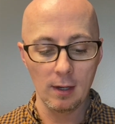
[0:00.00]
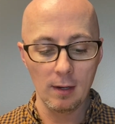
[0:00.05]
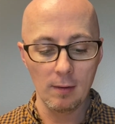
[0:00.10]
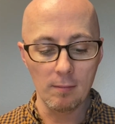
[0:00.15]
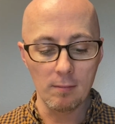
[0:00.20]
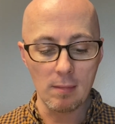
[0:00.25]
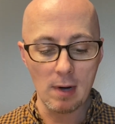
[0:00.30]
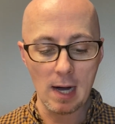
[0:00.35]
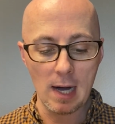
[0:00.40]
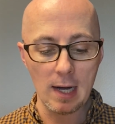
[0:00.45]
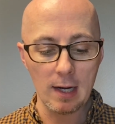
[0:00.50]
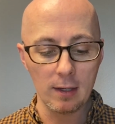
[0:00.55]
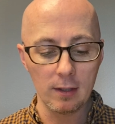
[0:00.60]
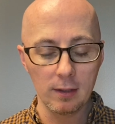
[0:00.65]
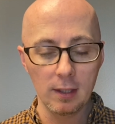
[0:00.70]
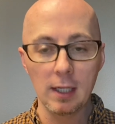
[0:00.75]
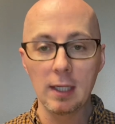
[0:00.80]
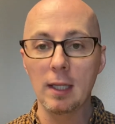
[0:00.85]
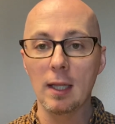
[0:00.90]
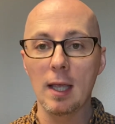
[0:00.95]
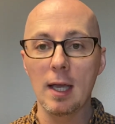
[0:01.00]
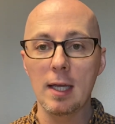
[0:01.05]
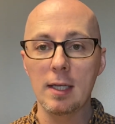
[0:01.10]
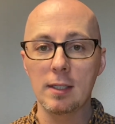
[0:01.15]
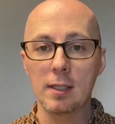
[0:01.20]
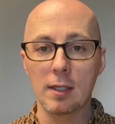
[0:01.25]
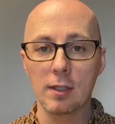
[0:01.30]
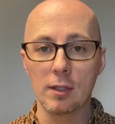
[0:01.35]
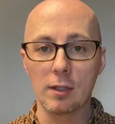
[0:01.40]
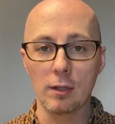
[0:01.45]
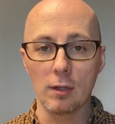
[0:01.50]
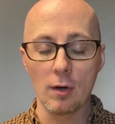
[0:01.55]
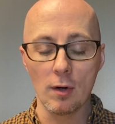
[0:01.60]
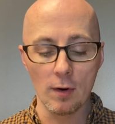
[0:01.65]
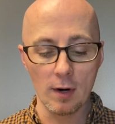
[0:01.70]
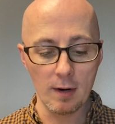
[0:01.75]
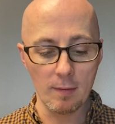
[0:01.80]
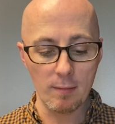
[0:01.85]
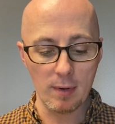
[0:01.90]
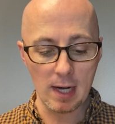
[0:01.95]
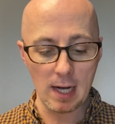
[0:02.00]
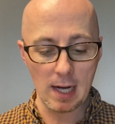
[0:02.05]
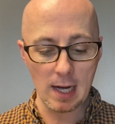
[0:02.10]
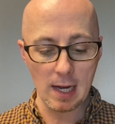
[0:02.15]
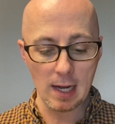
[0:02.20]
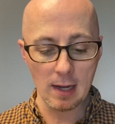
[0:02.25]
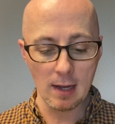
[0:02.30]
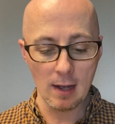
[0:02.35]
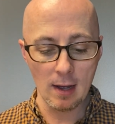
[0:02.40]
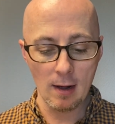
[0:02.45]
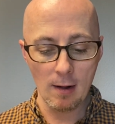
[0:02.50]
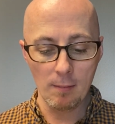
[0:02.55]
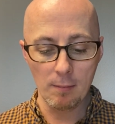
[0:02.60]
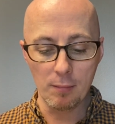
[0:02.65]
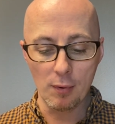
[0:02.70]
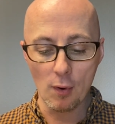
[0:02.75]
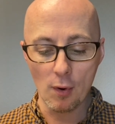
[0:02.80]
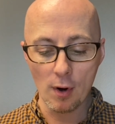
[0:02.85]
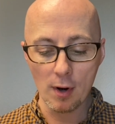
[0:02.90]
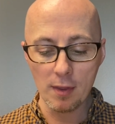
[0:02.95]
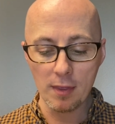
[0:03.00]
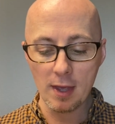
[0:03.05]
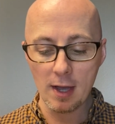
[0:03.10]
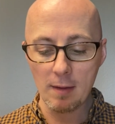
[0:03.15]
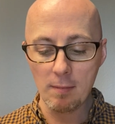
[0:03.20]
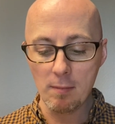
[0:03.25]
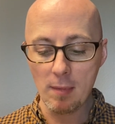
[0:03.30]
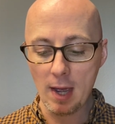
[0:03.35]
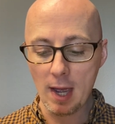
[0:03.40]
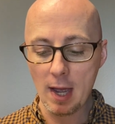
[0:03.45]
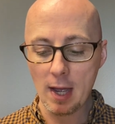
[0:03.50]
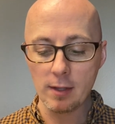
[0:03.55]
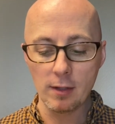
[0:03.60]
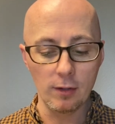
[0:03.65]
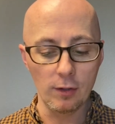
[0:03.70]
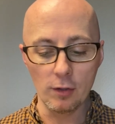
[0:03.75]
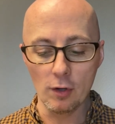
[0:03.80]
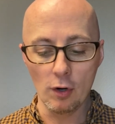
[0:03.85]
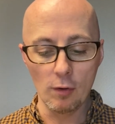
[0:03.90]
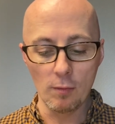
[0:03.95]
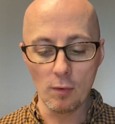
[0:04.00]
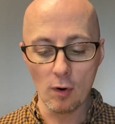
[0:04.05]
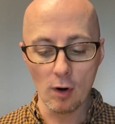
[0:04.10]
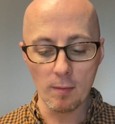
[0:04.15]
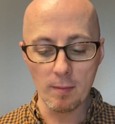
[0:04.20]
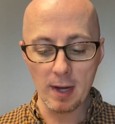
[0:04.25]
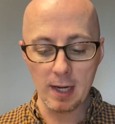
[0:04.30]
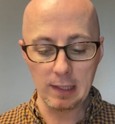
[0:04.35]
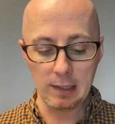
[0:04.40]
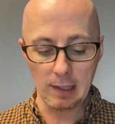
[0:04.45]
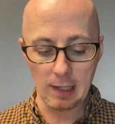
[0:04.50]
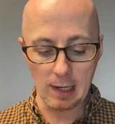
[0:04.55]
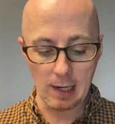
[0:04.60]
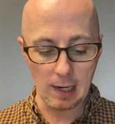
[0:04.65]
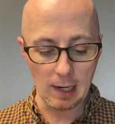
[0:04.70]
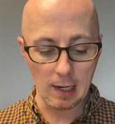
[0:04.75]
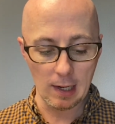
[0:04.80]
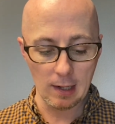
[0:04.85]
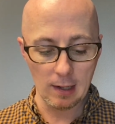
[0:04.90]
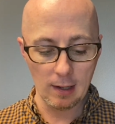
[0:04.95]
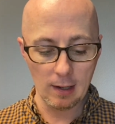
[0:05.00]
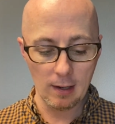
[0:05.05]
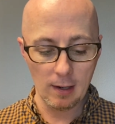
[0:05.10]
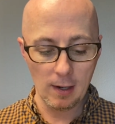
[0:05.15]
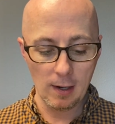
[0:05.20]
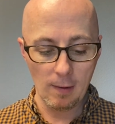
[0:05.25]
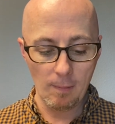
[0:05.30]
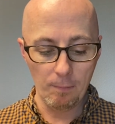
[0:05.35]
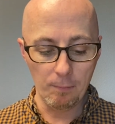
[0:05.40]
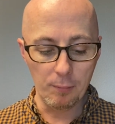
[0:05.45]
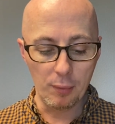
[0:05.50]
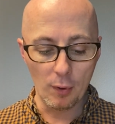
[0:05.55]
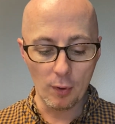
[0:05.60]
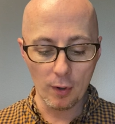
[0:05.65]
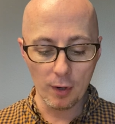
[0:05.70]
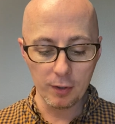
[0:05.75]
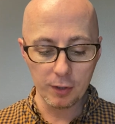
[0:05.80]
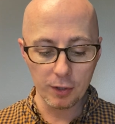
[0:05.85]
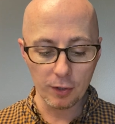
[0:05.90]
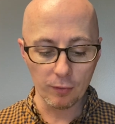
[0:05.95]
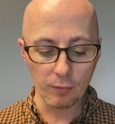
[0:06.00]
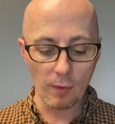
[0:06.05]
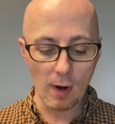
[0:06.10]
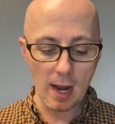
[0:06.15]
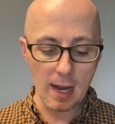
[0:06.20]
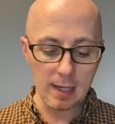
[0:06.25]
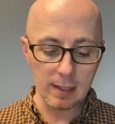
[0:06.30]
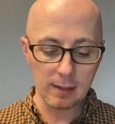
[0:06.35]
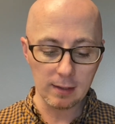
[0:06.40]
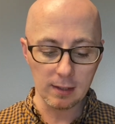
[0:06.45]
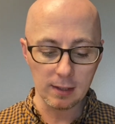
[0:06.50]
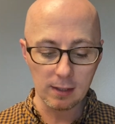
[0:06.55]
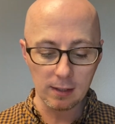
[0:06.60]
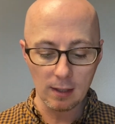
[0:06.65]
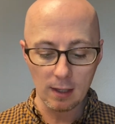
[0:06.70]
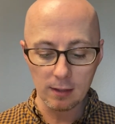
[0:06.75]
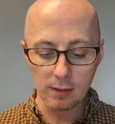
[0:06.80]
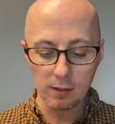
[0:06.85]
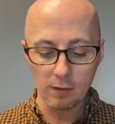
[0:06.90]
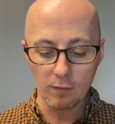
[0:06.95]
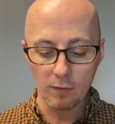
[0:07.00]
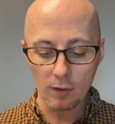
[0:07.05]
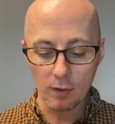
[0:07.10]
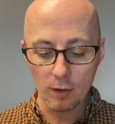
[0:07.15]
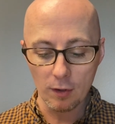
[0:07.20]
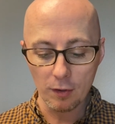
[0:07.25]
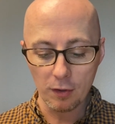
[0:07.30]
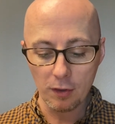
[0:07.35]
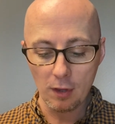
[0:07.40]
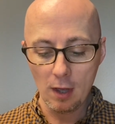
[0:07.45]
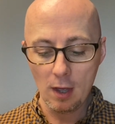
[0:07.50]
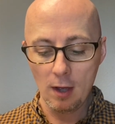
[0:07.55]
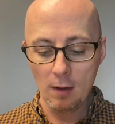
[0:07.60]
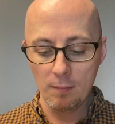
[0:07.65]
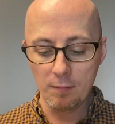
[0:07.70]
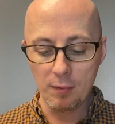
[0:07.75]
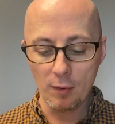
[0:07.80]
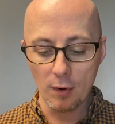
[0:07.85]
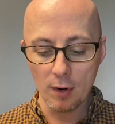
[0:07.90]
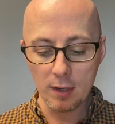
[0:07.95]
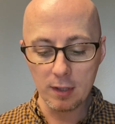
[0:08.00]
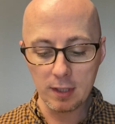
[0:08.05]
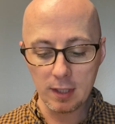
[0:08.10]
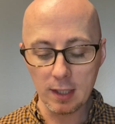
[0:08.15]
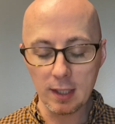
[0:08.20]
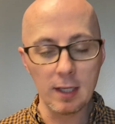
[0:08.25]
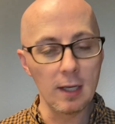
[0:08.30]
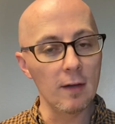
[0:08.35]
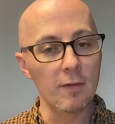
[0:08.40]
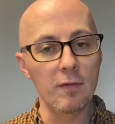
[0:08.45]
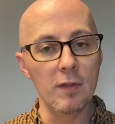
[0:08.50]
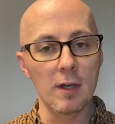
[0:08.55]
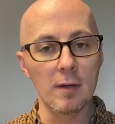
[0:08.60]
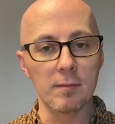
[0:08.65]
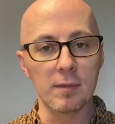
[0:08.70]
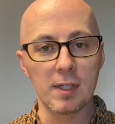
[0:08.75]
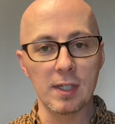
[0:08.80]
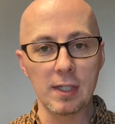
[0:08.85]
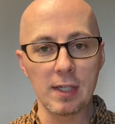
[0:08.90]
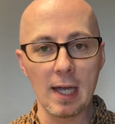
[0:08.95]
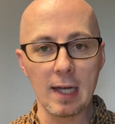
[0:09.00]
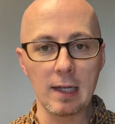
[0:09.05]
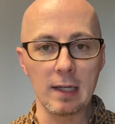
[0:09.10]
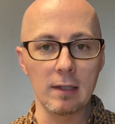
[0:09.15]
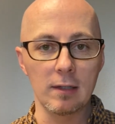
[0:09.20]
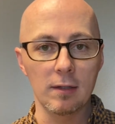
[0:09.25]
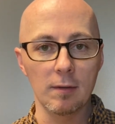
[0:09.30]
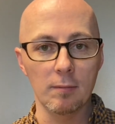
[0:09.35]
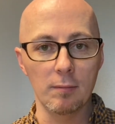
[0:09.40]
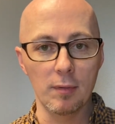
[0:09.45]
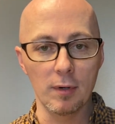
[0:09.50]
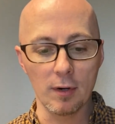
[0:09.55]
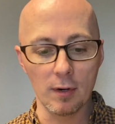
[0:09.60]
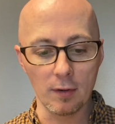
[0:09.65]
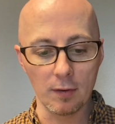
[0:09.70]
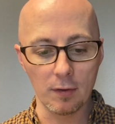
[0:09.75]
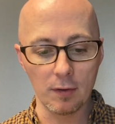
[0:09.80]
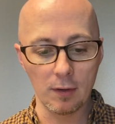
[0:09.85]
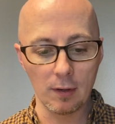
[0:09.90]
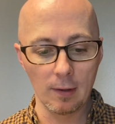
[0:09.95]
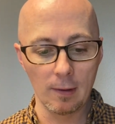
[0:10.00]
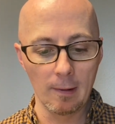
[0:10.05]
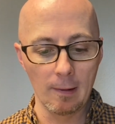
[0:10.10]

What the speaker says: Mild he lays his glory by, born that man no more may die. Born to raise the sons of earth, born to give them second birth.